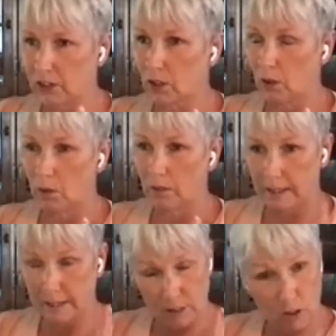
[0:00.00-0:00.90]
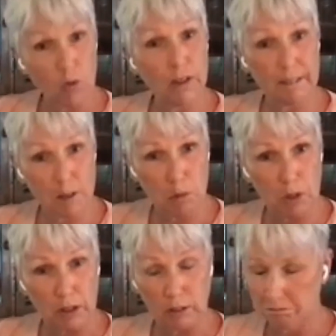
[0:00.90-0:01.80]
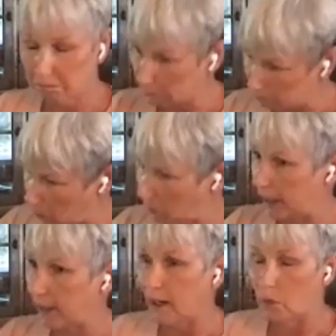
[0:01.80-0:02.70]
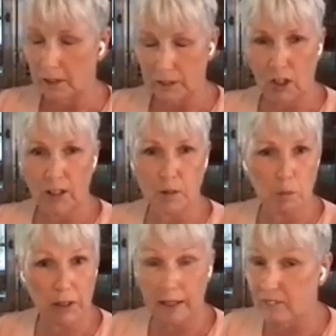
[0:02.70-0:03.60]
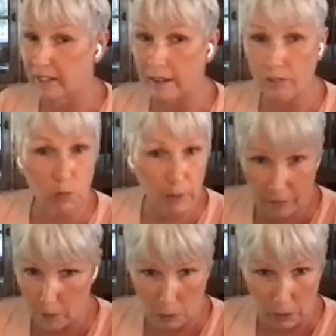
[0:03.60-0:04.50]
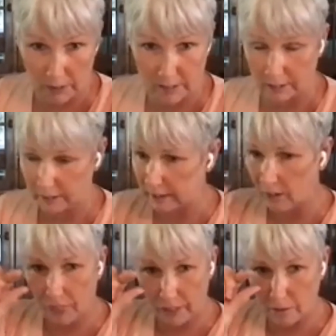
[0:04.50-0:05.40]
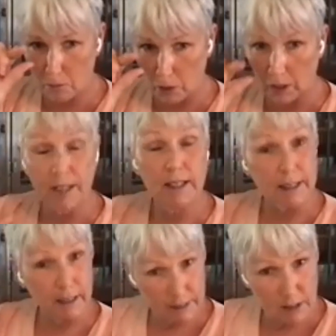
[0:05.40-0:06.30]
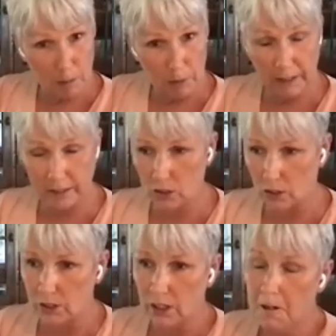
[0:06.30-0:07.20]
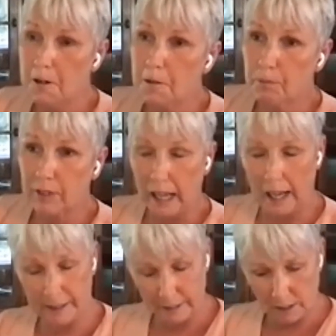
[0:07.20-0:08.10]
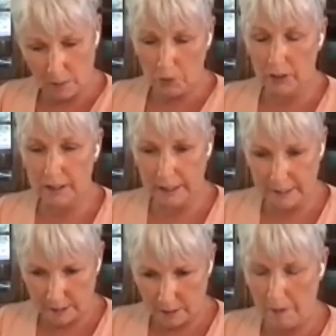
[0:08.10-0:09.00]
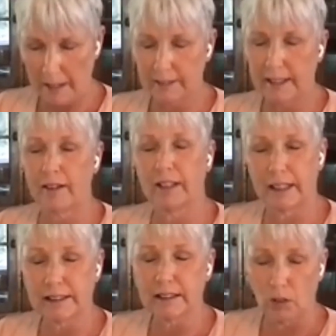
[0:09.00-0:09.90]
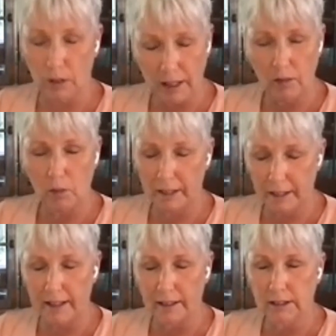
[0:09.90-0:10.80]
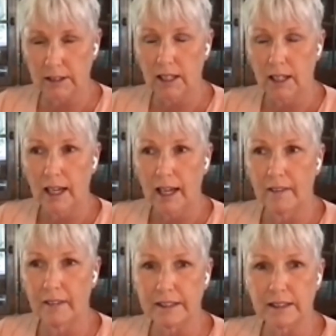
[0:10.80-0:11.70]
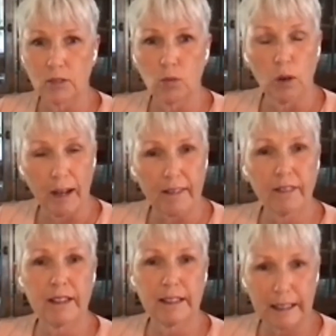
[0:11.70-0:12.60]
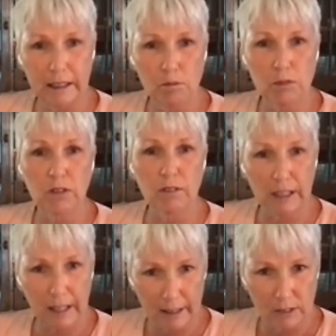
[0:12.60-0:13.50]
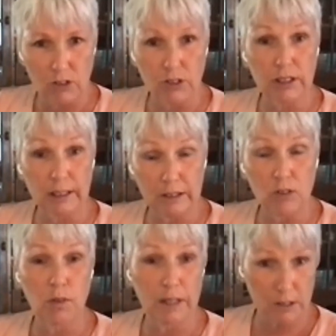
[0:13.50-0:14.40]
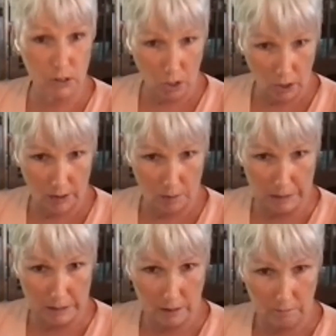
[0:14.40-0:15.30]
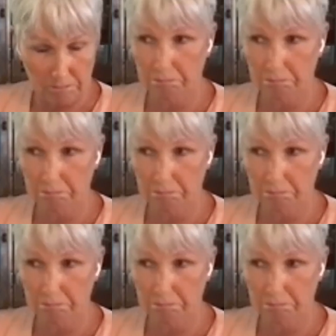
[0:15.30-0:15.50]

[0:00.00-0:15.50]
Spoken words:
So they said, go get the book. Okay, I went and got the book. I've never read the book. It's a little thin book and it's about angels. I get the book and I sit back down and I say, okay, what next? And they said, write the names of the angels into this document.